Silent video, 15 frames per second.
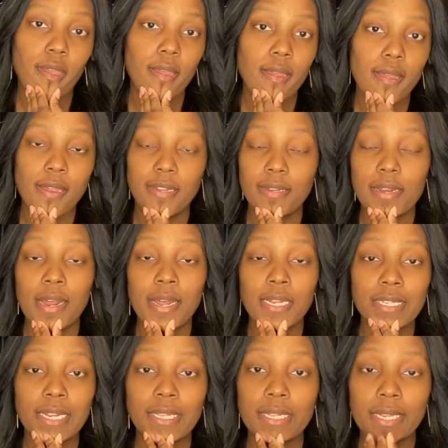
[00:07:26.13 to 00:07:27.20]
It's not
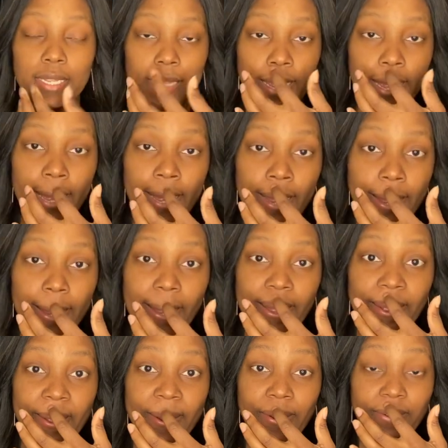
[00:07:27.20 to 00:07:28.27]
something that,
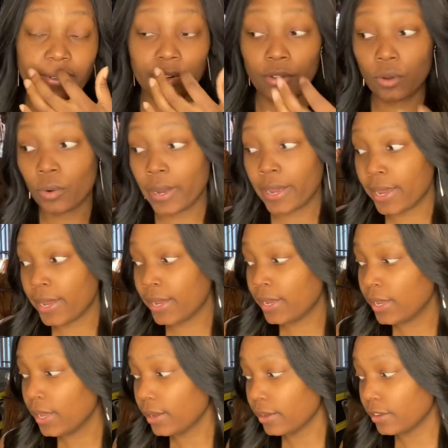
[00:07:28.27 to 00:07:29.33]
you know, is going to go away,
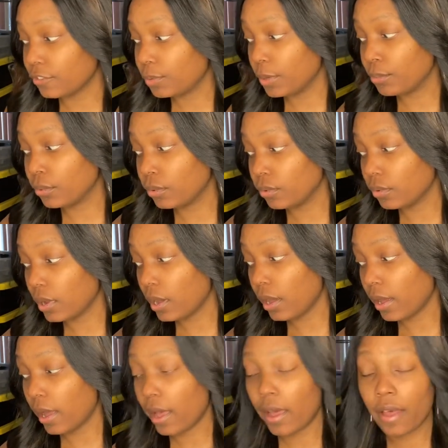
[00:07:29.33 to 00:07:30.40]
because people
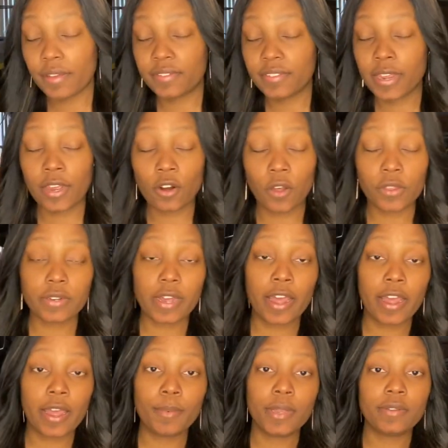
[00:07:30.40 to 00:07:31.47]
say it all the
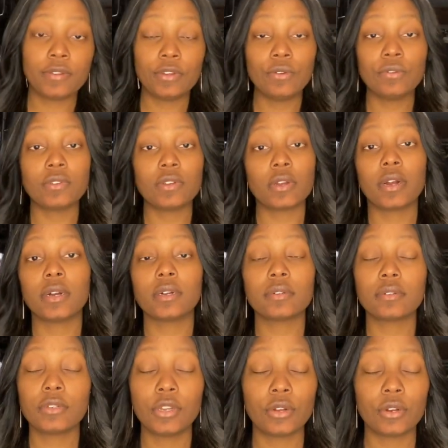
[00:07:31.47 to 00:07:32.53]
time. It's used in our,
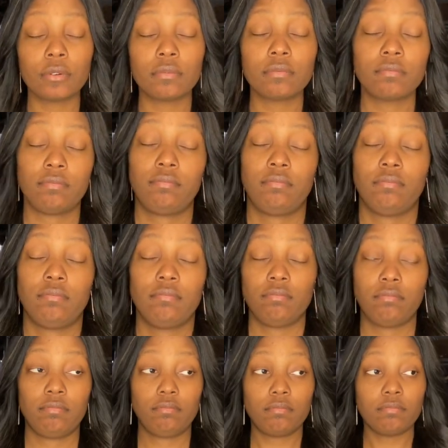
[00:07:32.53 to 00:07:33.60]
you know,
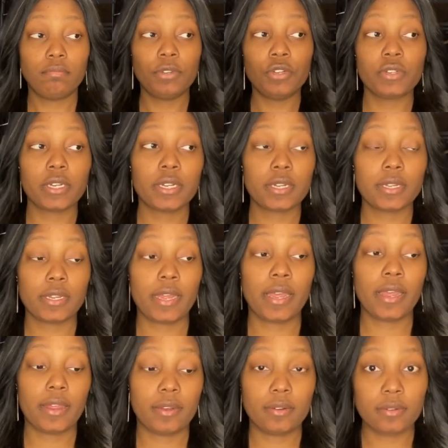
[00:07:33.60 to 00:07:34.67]
music
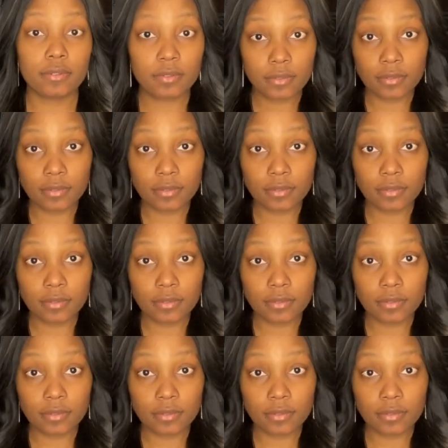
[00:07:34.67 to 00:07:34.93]
and